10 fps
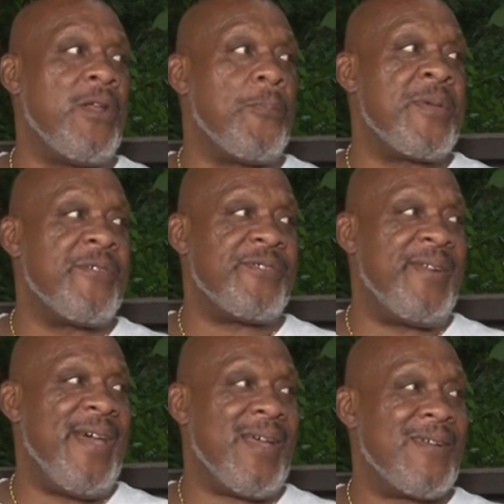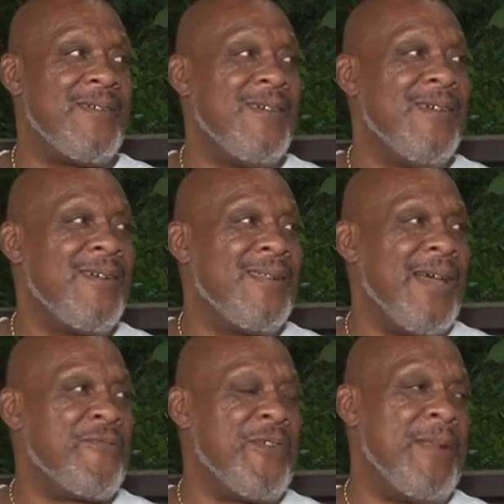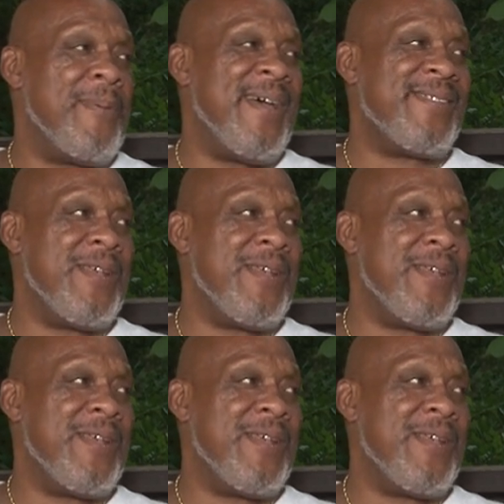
a little piercing neck. Like Freddie Blass